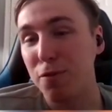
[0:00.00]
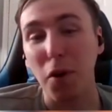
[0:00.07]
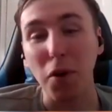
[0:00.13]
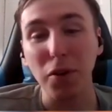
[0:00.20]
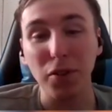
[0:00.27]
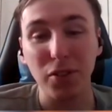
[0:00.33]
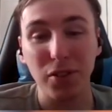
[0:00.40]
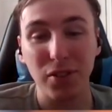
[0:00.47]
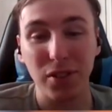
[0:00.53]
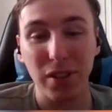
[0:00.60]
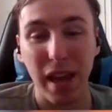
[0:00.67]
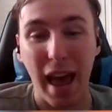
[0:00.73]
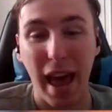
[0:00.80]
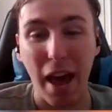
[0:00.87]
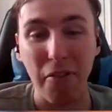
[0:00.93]

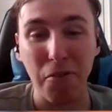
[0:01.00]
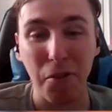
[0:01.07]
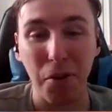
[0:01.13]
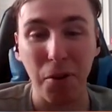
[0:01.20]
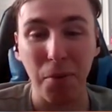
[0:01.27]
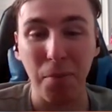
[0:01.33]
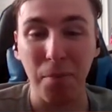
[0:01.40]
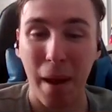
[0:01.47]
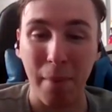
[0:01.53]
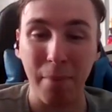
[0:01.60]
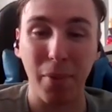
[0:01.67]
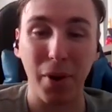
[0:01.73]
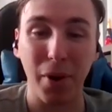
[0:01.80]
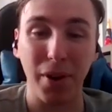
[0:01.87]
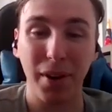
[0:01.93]
first ever
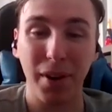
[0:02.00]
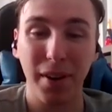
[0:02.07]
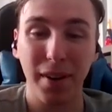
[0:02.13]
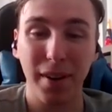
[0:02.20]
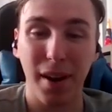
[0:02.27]
member